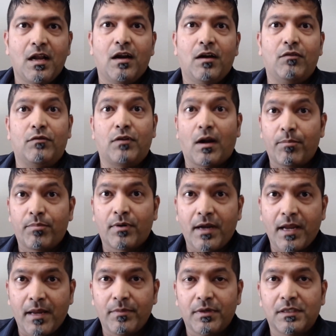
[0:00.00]
Rob
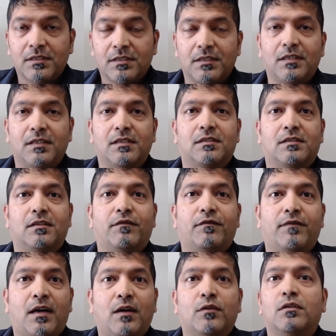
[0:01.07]
Perhamus is the
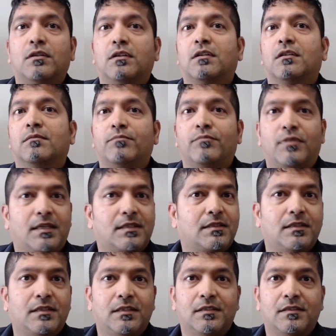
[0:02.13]
founder,
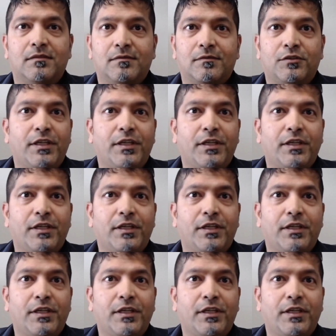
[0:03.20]
president,